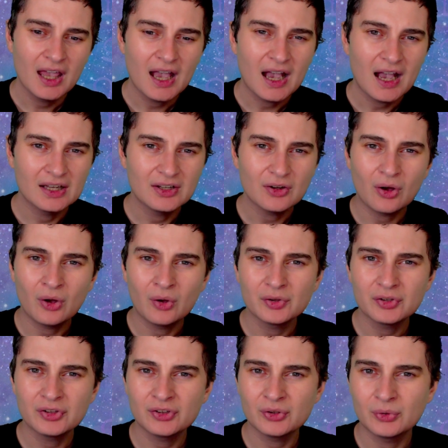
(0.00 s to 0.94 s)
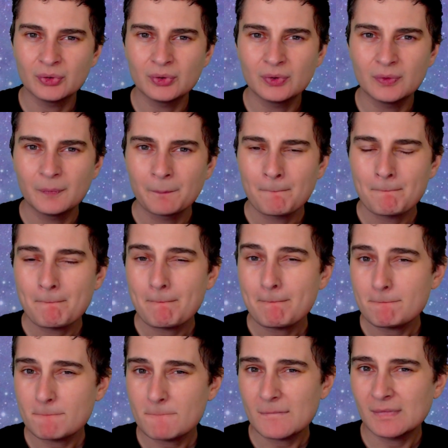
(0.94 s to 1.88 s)
and also
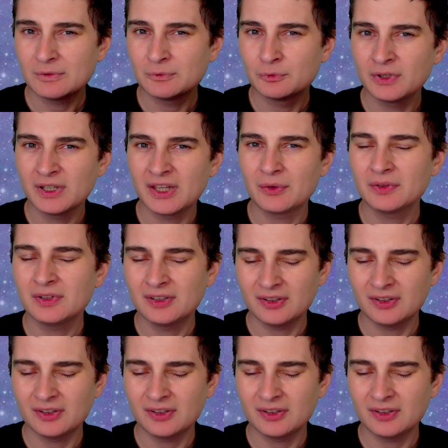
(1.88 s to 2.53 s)
you